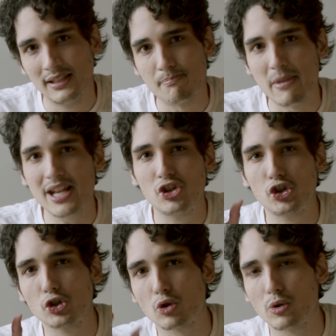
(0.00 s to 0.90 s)
Make
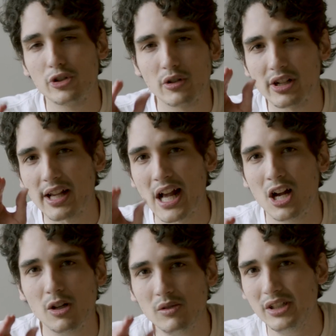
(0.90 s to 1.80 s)
sure you're
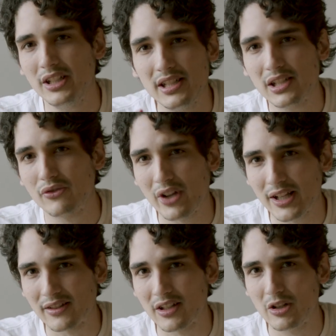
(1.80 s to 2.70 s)
encountering his
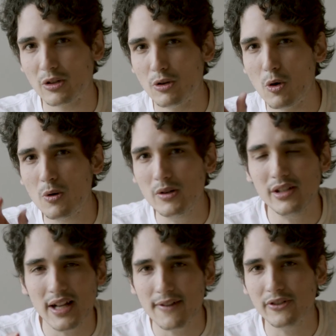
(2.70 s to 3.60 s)
face, that you're
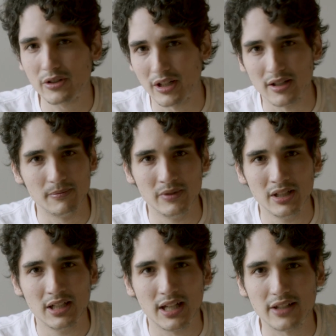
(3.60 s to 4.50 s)
going after him,
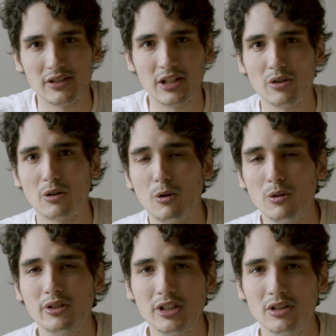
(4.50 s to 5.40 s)
and that you're
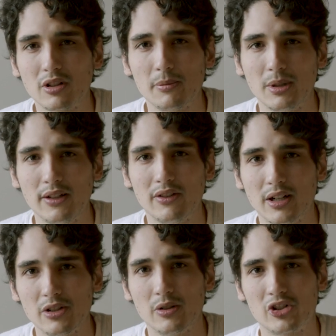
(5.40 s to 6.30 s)
holding on to the belief
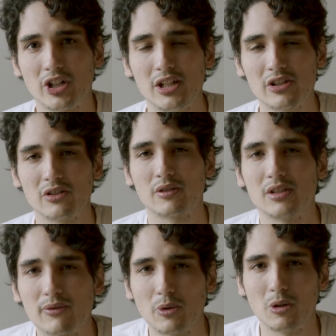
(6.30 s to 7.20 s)
that you're changed and
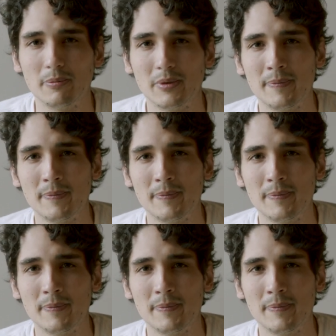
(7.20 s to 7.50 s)
transformed.